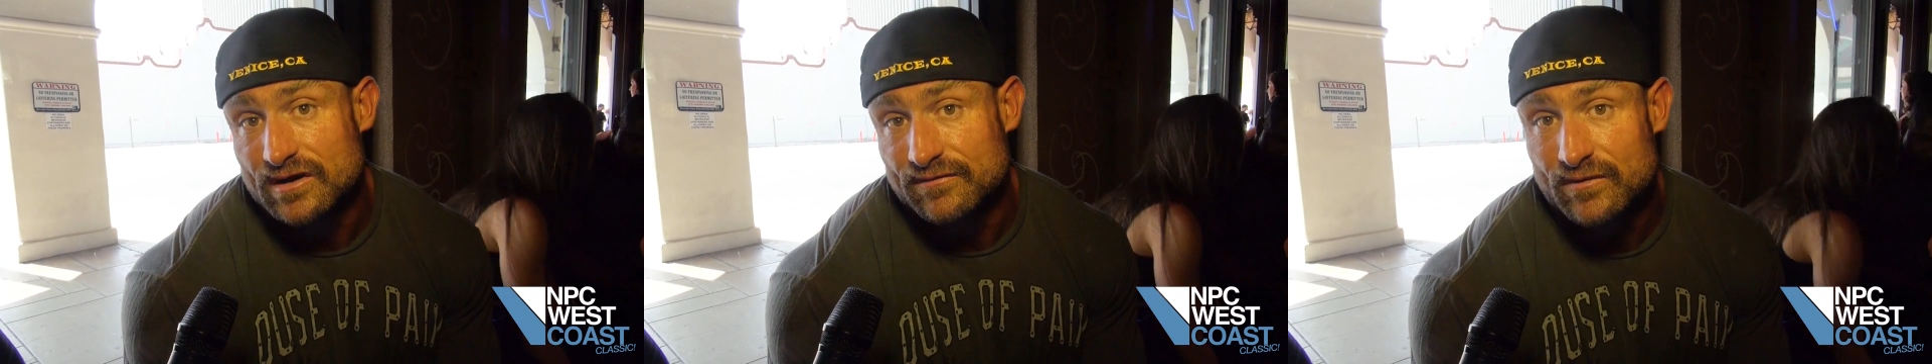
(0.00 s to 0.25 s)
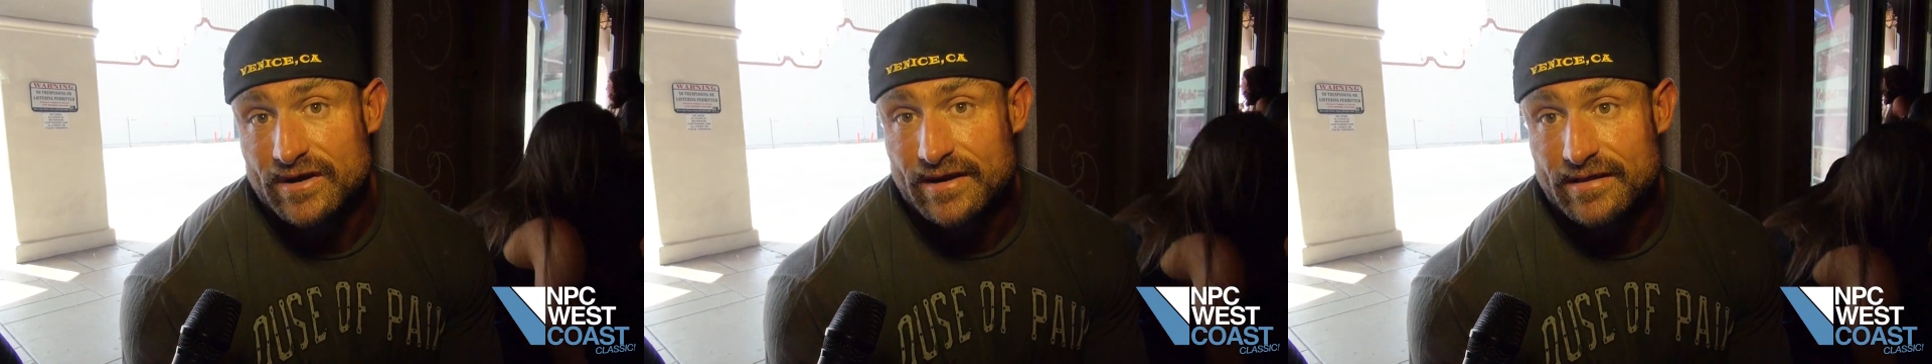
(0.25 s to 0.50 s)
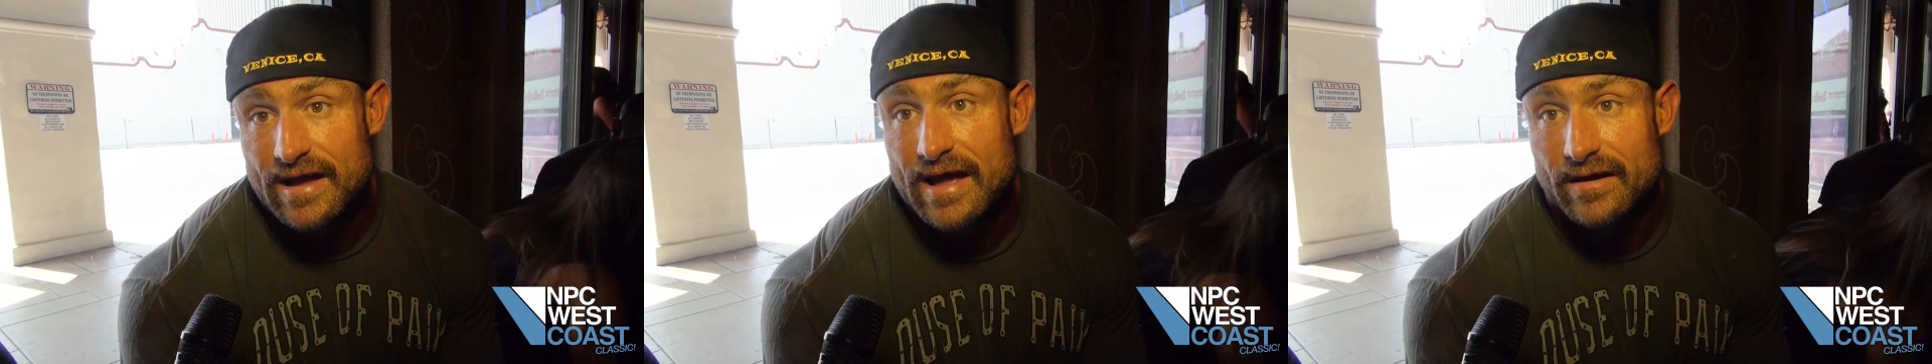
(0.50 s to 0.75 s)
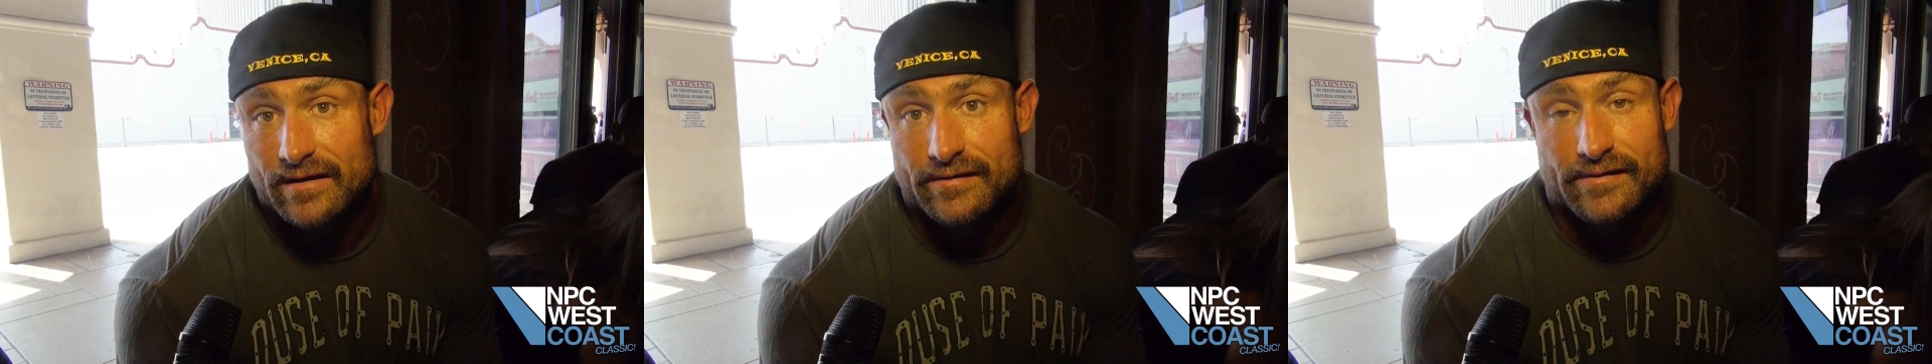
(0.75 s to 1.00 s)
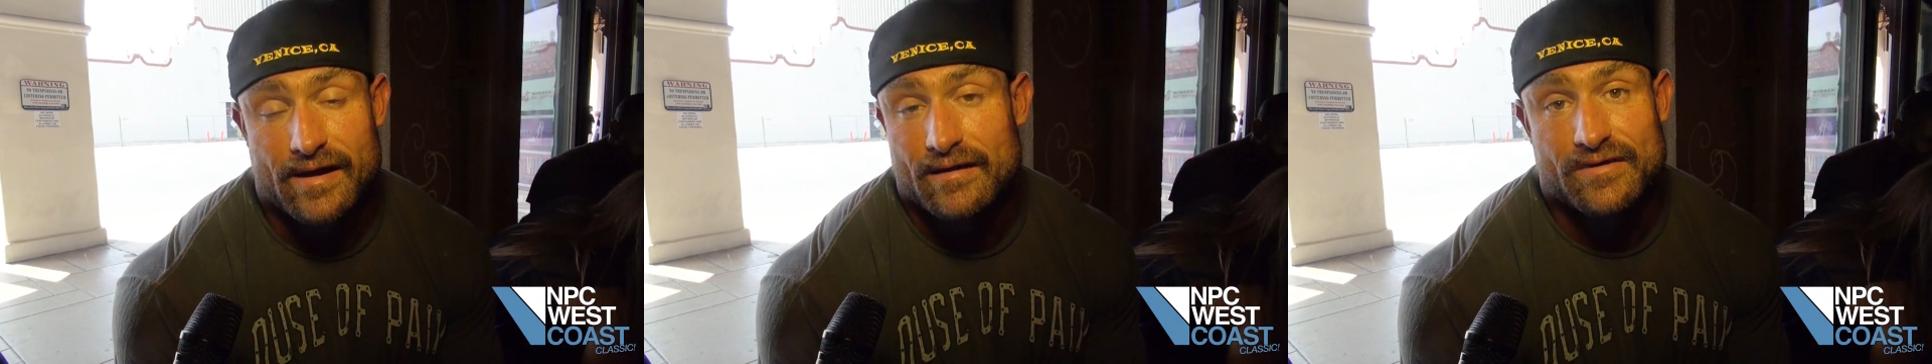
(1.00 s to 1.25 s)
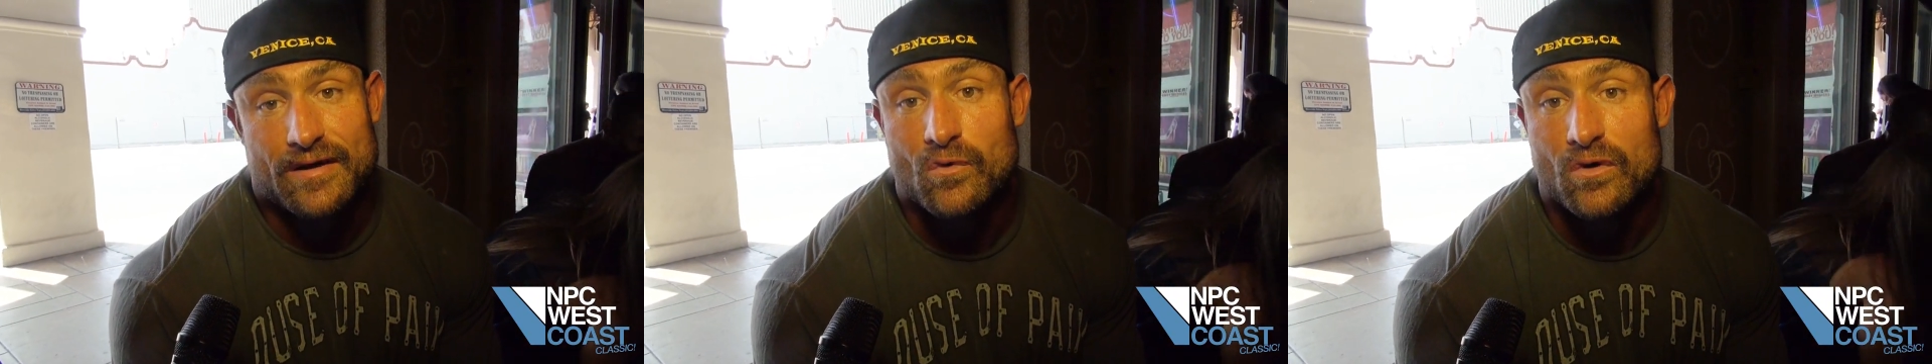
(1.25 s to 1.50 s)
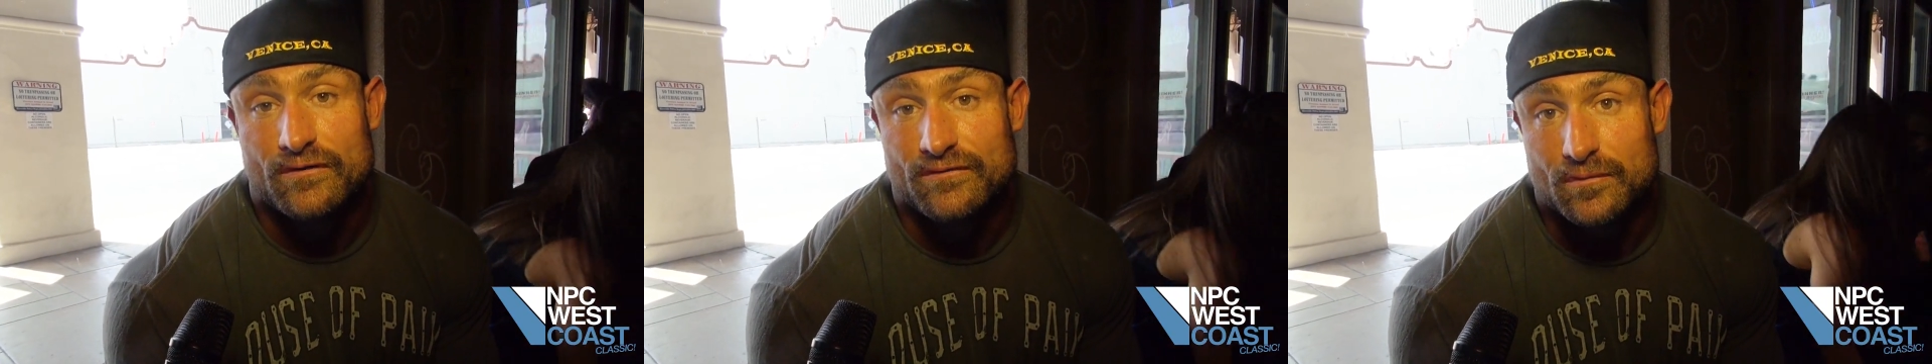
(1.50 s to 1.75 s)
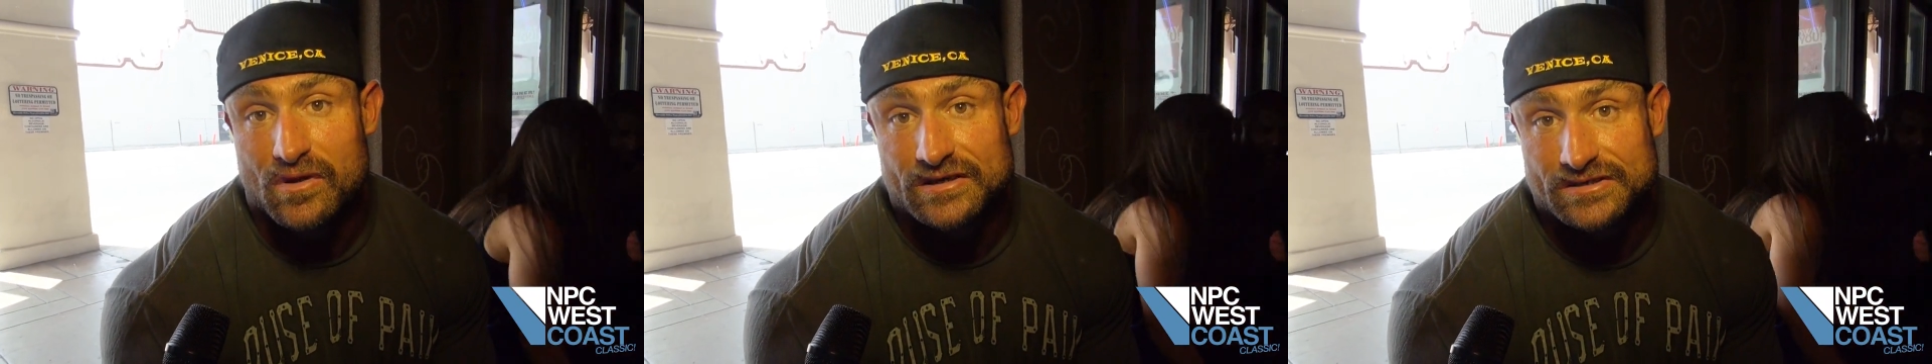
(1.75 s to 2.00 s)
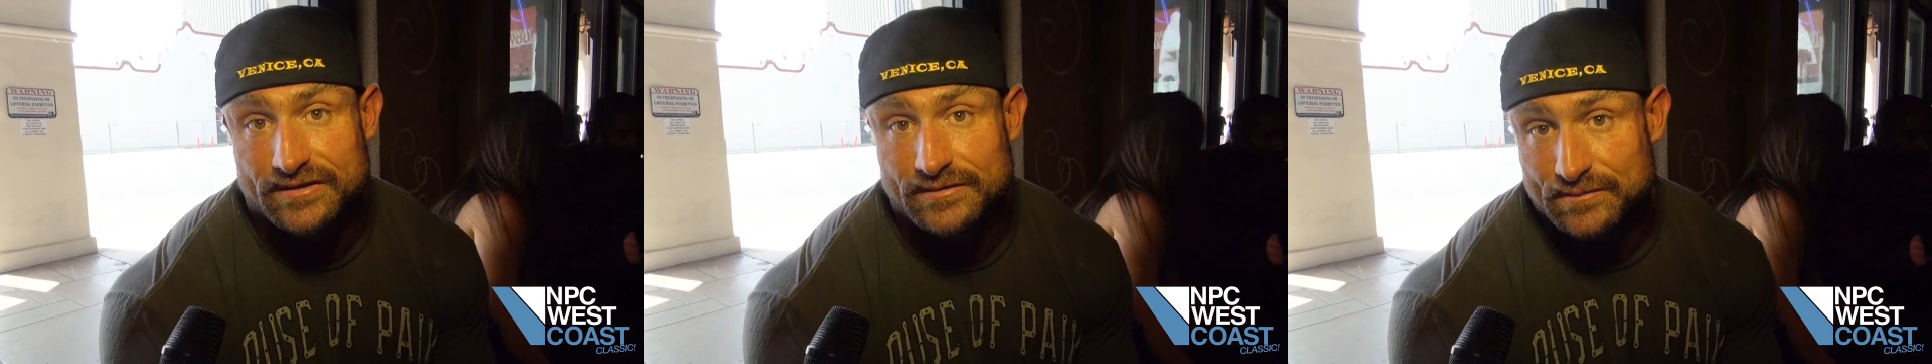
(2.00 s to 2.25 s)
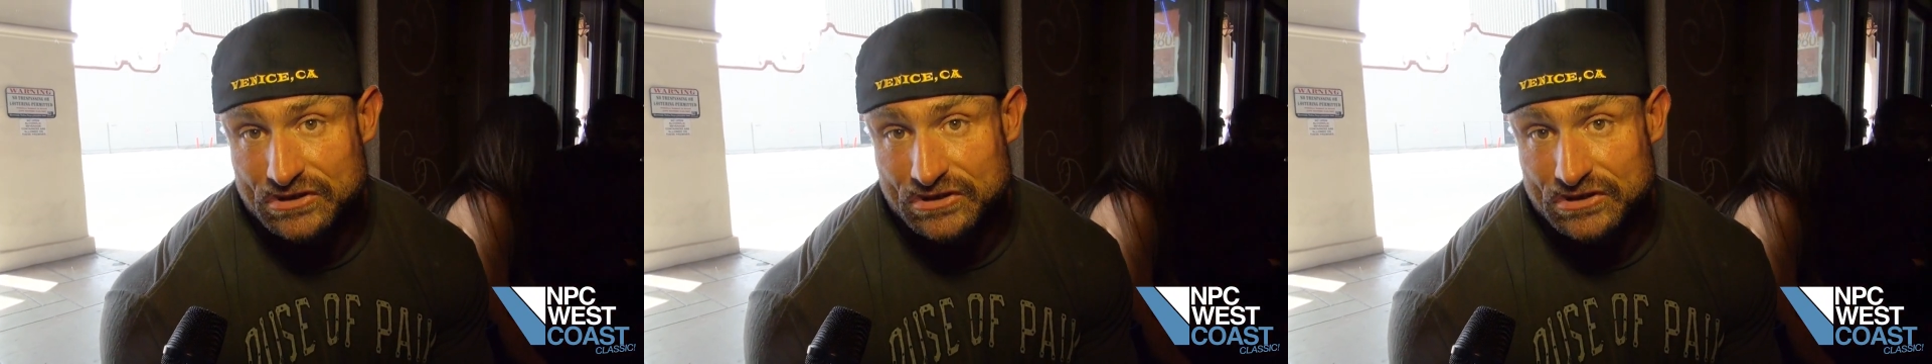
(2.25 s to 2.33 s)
look if we get that and have that wonderful blessing